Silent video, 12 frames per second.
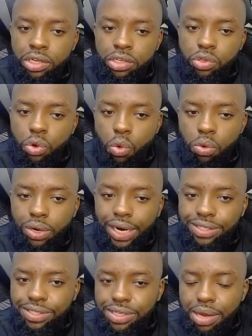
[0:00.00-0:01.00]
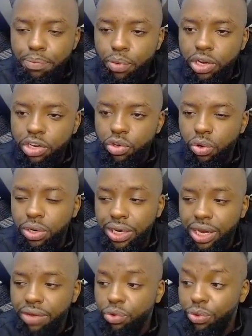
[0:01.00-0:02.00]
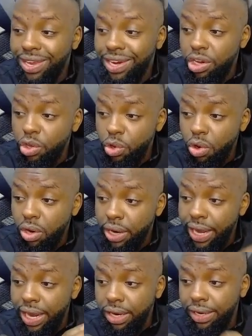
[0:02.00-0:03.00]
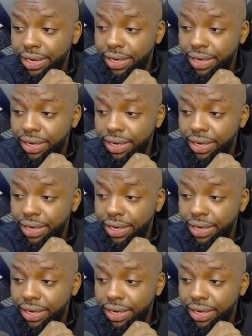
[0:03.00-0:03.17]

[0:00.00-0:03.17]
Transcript: So at some point you're only left with the New York and